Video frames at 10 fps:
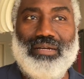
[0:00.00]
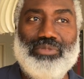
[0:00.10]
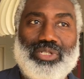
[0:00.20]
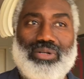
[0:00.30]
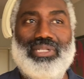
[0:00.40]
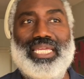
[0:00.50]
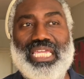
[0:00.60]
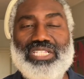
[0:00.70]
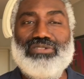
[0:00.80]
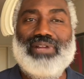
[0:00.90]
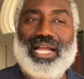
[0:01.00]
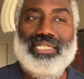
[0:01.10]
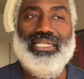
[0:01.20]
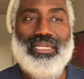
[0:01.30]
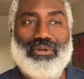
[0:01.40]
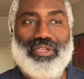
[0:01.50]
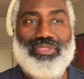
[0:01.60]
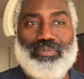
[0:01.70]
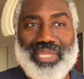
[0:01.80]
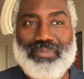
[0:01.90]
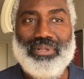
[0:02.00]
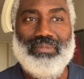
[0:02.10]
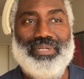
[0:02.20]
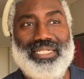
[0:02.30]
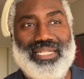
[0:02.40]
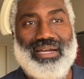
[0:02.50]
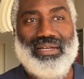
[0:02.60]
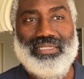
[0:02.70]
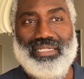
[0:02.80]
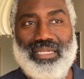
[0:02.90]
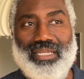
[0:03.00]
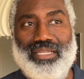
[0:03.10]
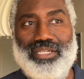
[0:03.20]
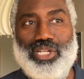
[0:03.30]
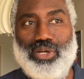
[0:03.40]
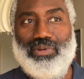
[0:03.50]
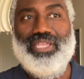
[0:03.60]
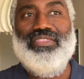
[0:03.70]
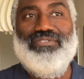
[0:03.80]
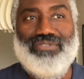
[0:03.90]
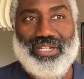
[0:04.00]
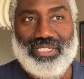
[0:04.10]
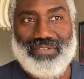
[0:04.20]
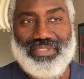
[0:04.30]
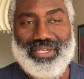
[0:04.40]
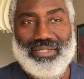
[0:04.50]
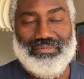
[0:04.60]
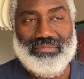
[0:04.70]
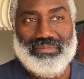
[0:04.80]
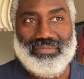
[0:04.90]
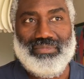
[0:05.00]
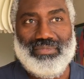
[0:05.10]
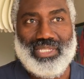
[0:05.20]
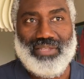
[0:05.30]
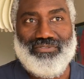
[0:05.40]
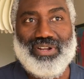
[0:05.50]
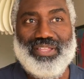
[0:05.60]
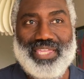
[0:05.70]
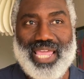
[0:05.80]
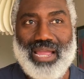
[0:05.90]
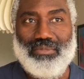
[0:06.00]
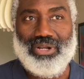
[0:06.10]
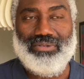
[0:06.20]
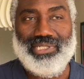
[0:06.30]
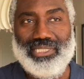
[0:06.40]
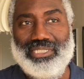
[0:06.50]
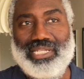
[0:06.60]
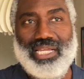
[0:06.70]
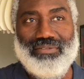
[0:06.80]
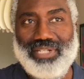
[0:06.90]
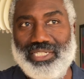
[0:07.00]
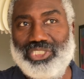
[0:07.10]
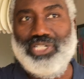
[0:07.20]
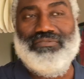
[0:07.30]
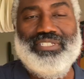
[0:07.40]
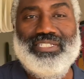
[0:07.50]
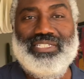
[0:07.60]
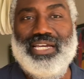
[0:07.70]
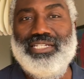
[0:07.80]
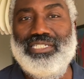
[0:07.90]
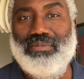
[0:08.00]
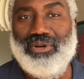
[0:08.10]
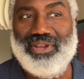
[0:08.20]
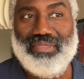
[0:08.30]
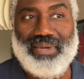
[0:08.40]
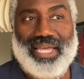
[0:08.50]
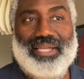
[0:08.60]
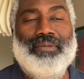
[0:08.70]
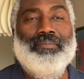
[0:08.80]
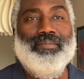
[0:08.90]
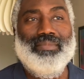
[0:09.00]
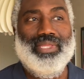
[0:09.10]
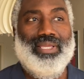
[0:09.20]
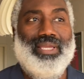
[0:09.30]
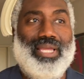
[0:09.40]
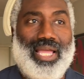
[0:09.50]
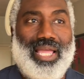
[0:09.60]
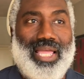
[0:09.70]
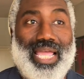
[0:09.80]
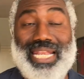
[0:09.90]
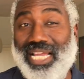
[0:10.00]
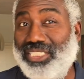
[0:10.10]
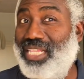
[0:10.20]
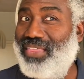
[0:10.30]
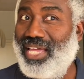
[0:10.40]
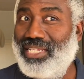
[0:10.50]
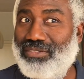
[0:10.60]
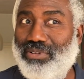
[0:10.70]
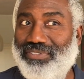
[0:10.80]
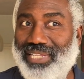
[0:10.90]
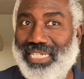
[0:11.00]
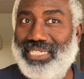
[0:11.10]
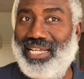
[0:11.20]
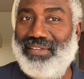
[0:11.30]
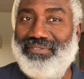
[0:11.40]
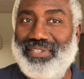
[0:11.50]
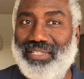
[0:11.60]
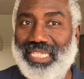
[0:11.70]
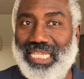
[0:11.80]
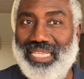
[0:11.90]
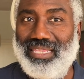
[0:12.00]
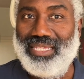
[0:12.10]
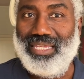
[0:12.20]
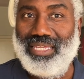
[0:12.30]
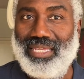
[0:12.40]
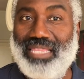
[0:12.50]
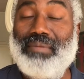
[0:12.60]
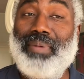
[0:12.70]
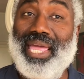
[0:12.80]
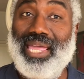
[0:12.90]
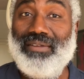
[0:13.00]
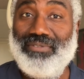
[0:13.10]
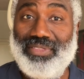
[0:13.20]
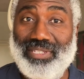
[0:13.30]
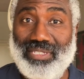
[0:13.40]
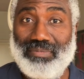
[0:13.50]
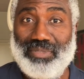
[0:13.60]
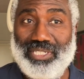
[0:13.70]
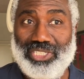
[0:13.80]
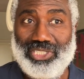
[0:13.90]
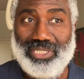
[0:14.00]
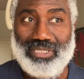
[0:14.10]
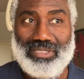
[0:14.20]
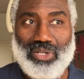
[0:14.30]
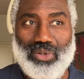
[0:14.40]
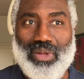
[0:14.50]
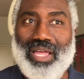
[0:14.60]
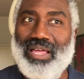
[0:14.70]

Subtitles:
you know, like interacting with other people, but not, you know, in the front of the camera, really just kind of like shoved to the side somewhere in the back. And actually that is reflected, I feel, in the pay for this position. So